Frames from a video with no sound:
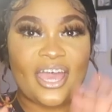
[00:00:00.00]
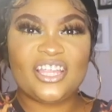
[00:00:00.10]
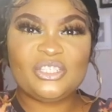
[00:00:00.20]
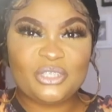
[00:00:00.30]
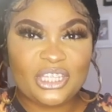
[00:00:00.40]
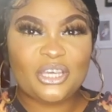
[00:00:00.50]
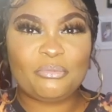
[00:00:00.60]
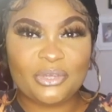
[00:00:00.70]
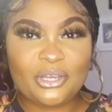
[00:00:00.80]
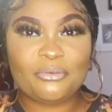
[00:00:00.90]
I just need to go
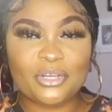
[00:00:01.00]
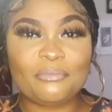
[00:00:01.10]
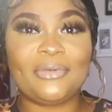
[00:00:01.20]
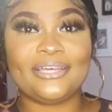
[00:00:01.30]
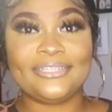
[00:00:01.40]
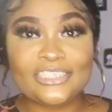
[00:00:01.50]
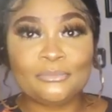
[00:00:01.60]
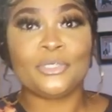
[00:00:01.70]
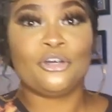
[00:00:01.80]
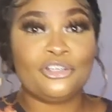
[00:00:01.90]
put on one of my
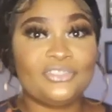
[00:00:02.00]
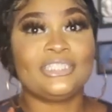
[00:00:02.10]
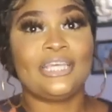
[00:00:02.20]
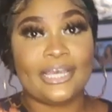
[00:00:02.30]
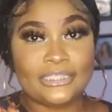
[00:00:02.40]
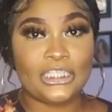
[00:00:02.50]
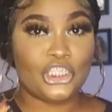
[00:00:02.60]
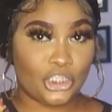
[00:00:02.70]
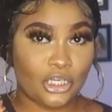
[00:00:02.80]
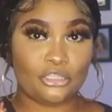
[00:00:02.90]
husband's oversized
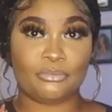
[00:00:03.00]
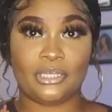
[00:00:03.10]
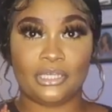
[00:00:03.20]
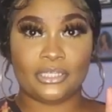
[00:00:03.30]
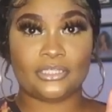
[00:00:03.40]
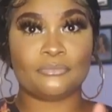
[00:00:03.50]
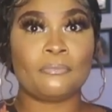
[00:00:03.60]
t-shirts because